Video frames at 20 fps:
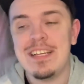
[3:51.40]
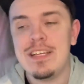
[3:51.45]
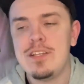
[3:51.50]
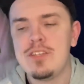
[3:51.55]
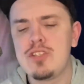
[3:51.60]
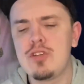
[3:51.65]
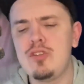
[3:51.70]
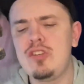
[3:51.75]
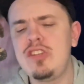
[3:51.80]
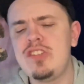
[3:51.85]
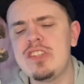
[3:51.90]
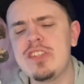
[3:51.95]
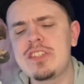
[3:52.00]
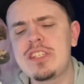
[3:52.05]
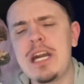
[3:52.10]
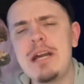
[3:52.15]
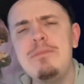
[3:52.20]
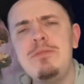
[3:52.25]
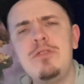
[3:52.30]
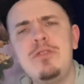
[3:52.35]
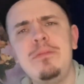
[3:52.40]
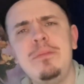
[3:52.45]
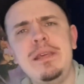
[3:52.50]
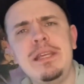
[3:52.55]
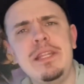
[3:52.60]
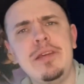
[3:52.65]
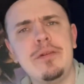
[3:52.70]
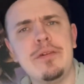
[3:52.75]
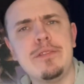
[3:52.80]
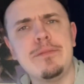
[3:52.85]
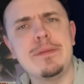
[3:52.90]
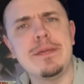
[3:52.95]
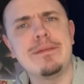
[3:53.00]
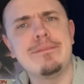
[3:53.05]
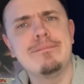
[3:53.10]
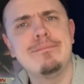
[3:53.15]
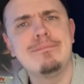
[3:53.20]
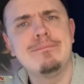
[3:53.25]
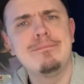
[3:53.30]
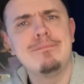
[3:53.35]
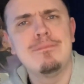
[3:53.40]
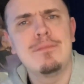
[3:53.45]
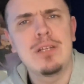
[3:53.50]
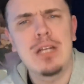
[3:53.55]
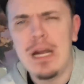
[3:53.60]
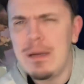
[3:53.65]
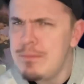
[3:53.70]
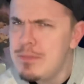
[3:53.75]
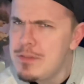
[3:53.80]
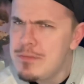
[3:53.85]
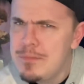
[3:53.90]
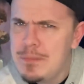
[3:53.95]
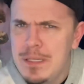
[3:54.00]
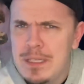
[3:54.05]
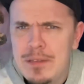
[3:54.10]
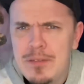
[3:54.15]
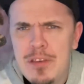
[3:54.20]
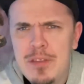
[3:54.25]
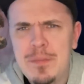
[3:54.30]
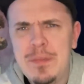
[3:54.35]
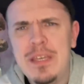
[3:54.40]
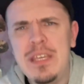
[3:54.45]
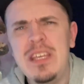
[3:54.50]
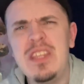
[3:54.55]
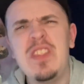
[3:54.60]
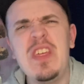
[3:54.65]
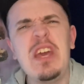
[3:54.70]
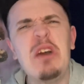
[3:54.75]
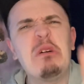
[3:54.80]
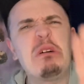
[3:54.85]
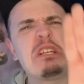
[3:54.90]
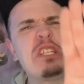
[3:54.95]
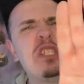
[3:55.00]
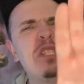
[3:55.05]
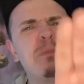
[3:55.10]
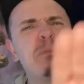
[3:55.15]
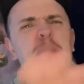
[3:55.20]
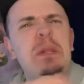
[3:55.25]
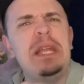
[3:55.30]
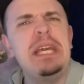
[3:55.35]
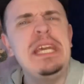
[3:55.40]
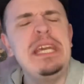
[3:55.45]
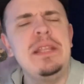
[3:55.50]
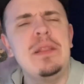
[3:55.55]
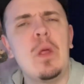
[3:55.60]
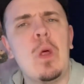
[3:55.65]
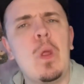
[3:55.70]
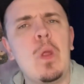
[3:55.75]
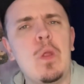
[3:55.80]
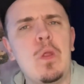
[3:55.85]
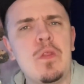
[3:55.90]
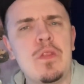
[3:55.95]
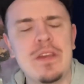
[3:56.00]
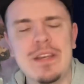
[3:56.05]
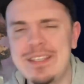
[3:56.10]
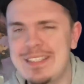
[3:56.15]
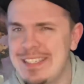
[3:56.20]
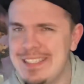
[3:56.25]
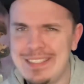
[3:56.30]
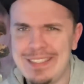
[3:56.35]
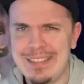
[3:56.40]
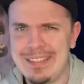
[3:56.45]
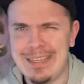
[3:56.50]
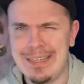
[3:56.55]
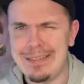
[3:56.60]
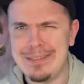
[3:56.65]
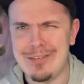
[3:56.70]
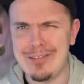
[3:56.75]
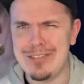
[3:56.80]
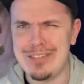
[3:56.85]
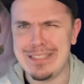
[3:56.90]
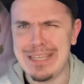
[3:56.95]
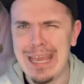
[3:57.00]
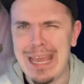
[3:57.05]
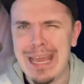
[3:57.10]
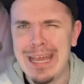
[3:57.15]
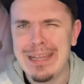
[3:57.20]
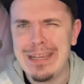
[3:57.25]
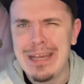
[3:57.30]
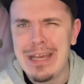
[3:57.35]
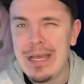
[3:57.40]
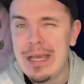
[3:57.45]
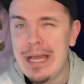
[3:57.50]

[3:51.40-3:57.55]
So she says, "Come to a meeting with me. Come to a meeting with me and they'll explain the whole thing." Because I still didn't understand.